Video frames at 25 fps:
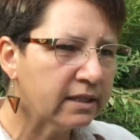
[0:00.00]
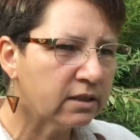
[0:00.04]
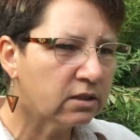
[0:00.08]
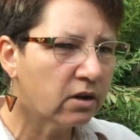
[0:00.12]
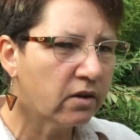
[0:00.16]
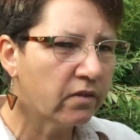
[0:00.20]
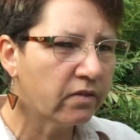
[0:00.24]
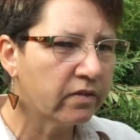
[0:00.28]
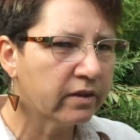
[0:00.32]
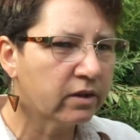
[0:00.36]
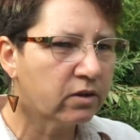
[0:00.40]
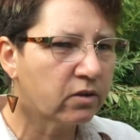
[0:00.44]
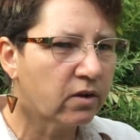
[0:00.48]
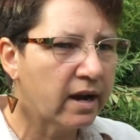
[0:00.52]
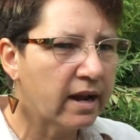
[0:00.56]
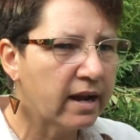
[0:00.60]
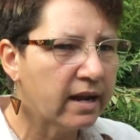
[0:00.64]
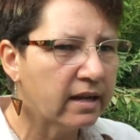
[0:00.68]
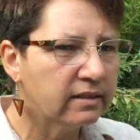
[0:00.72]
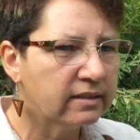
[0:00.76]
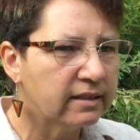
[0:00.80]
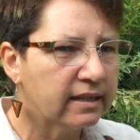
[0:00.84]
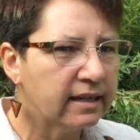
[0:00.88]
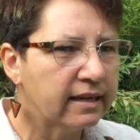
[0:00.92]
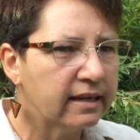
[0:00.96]
got in the
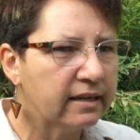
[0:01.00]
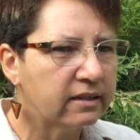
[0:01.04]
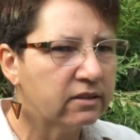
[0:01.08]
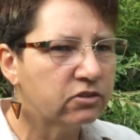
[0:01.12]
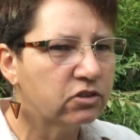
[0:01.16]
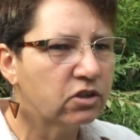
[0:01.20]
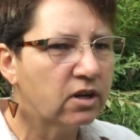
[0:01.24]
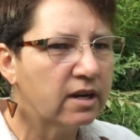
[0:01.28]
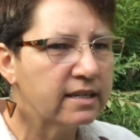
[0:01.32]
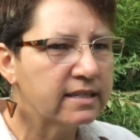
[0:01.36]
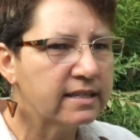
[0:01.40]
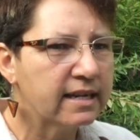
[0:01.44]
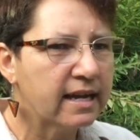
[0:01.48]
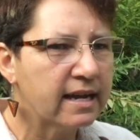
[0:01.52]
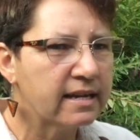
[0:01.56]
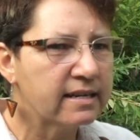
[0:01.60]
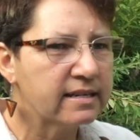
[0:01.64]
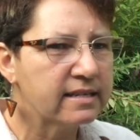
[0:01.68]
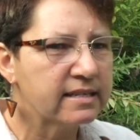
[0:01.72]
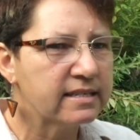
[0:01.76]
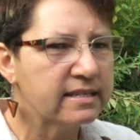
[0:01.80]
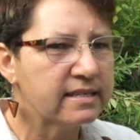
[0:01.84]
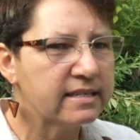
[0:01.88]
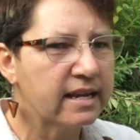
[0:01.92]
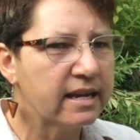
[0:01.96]
ground and trying to
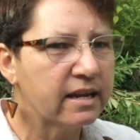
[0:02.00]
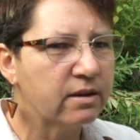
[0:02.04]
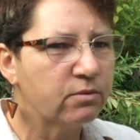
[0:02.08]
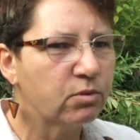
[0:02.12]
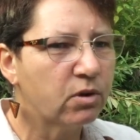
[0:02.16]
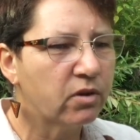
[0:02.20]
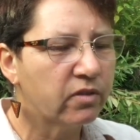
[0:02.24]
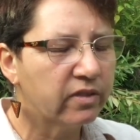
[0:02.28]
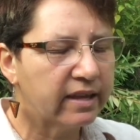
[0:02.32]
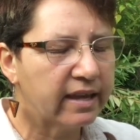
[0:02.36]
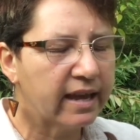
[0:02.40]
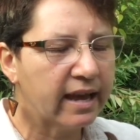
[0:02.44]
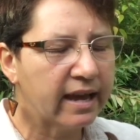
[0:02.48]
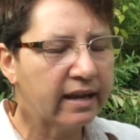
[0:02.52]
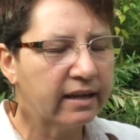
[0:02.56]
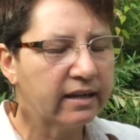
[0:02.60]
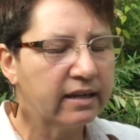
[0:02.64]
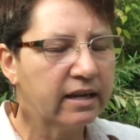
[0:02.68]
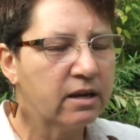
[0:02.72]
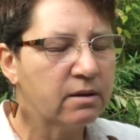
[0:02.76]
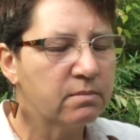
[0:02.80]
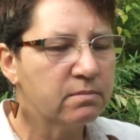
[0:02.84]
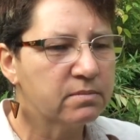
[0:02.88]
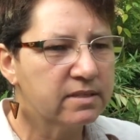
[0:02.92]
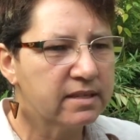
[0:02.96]
understand what the
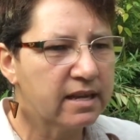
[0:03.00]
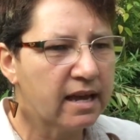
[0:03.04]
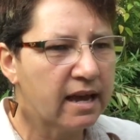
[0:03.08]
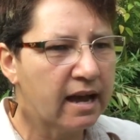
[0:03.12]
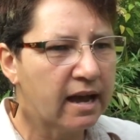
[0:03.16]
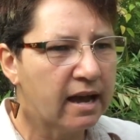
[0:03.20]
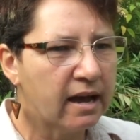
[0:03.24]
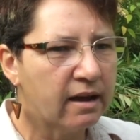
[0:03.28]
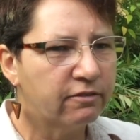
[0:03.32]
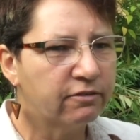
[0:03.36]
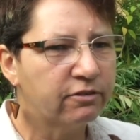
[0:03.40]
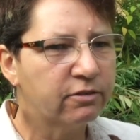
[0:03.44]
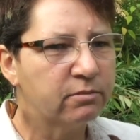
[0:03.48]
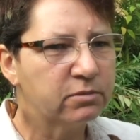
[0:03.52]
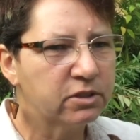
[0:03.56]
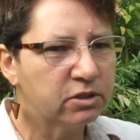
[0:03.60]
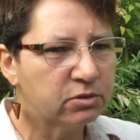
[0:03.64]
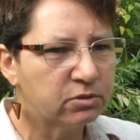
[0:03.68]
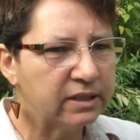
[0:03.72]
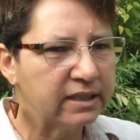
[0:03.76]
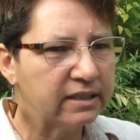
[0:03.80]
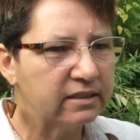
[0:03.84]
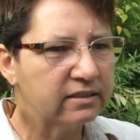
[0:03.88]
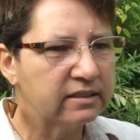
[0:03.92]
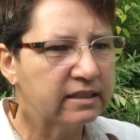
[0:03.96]
outcomes are from
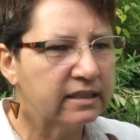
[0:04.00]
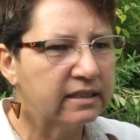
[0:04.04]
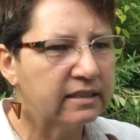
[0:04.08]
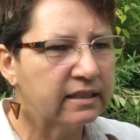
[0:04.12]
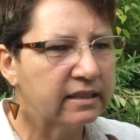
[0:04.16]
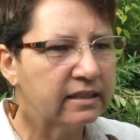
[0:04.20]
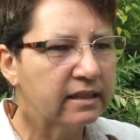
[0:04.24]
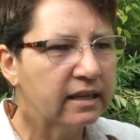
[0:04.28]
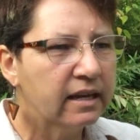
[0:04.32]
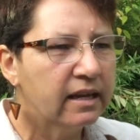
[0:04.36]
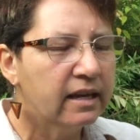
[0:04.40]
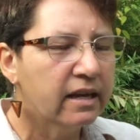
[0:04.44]
direct seeding